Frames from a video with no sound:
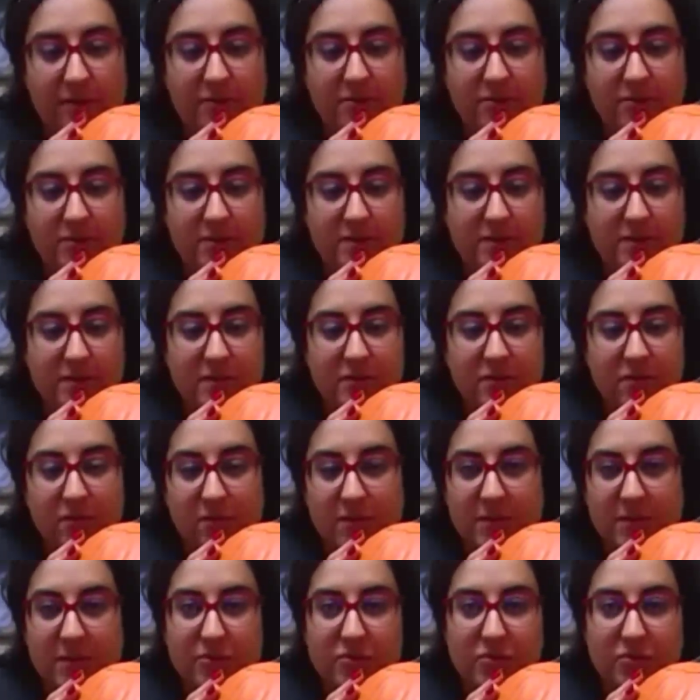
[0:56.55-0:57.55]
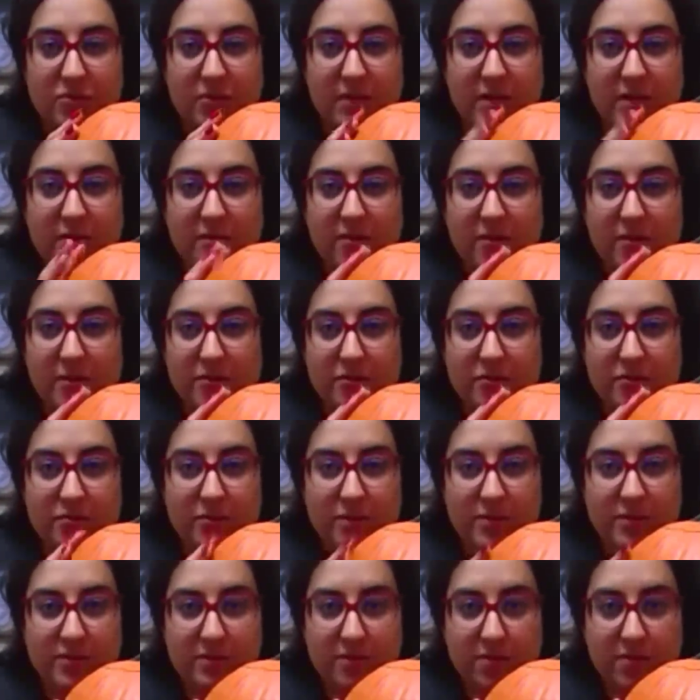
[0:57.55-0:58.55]
just because you want to make sure that all the dirt
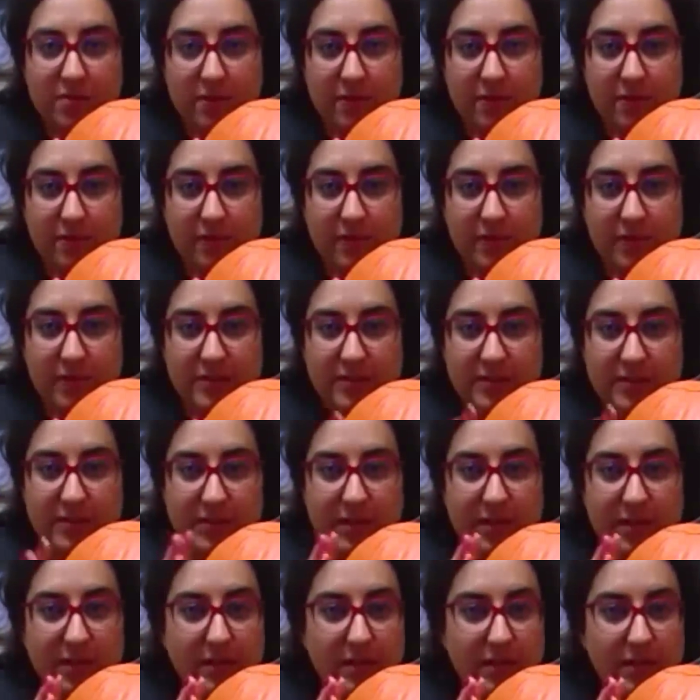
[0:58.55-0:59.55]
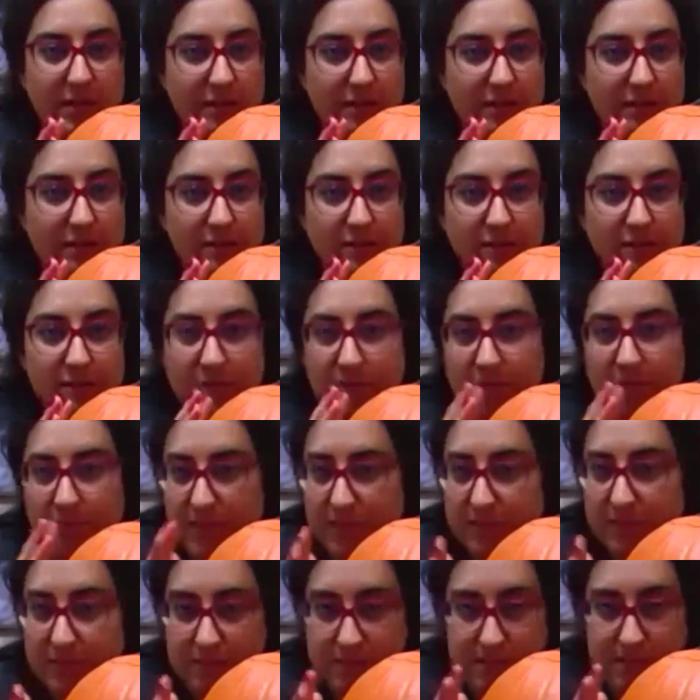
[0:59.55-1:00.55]
is off of it and any
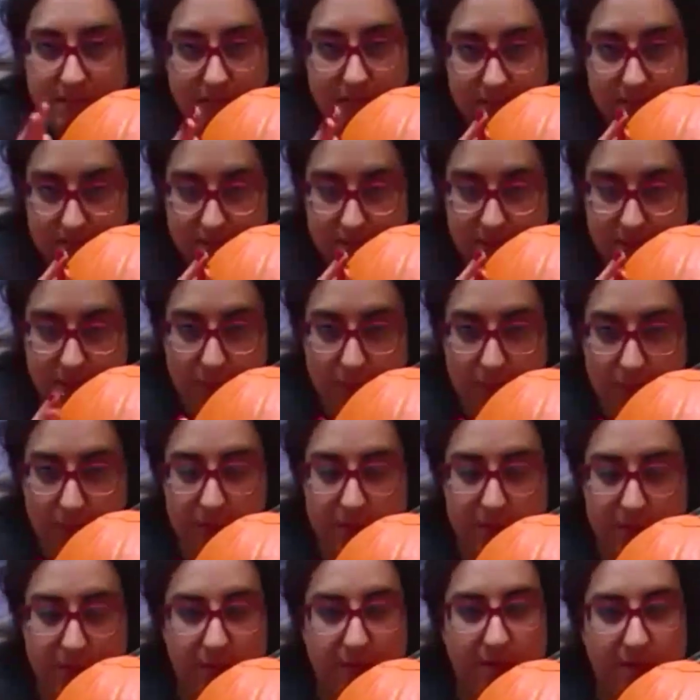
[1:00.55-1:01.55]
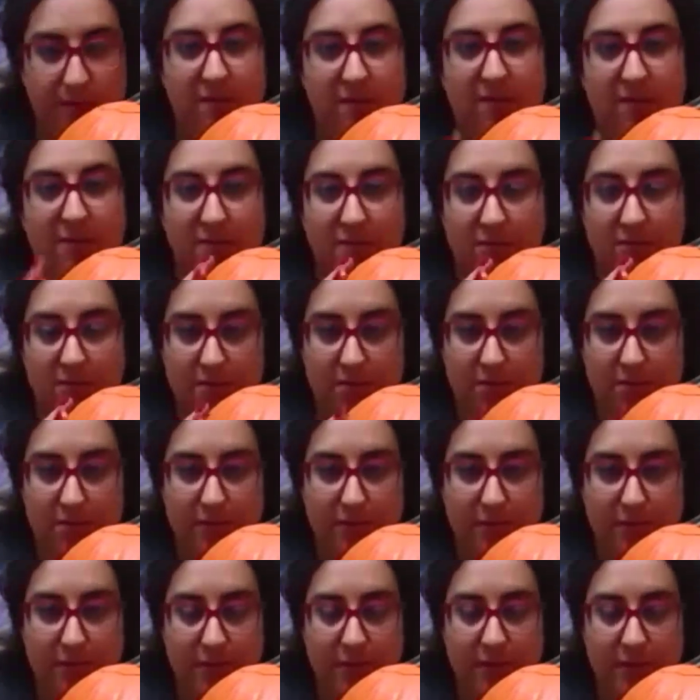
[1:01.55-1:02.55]
pesticides, if there are any, are off
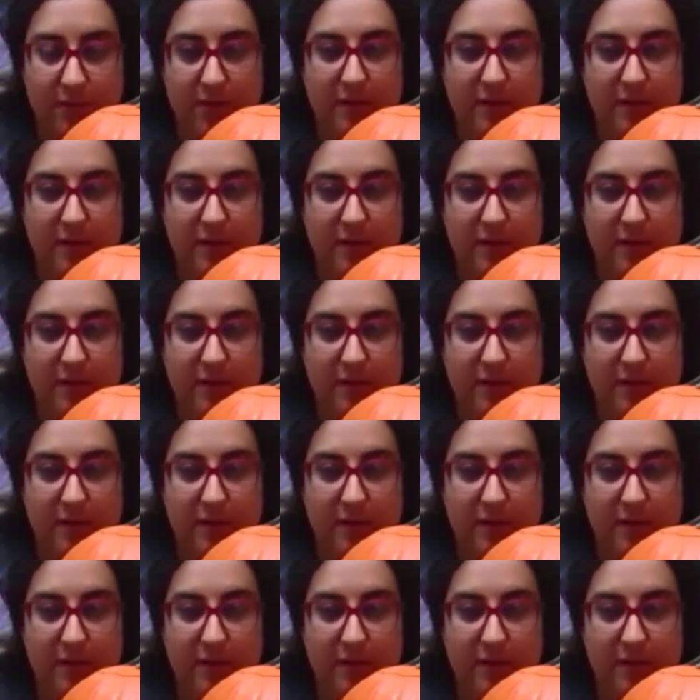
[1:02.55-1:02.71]
of it.